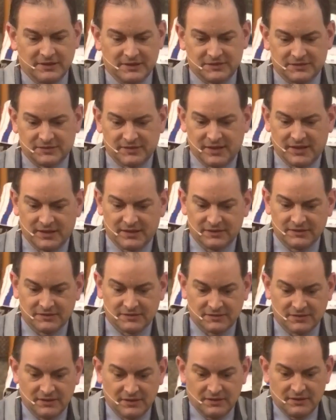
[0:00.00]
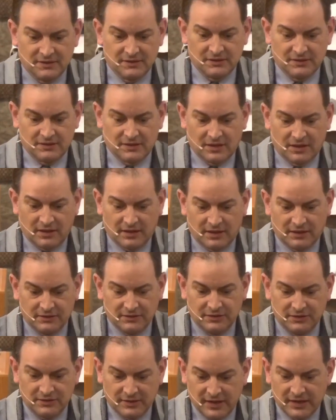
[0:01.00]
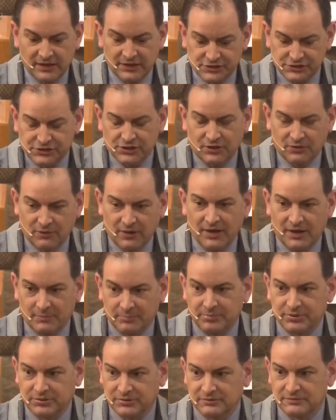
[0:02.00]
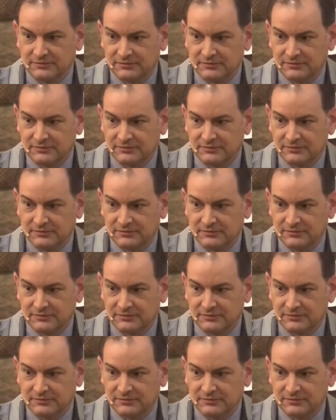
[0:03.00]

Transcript: that says, uh, You got to show up.